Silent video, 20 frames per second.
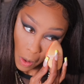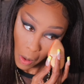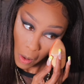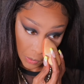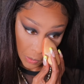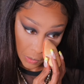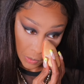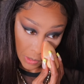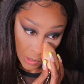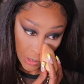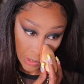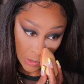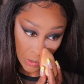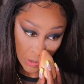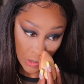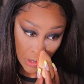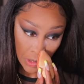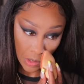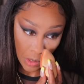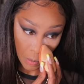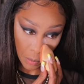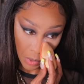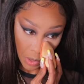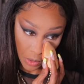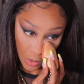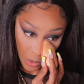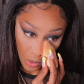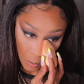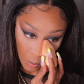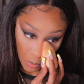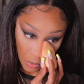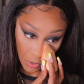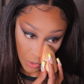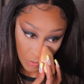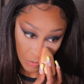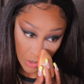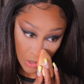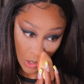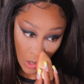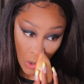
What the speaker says: I do like using a powder puff to,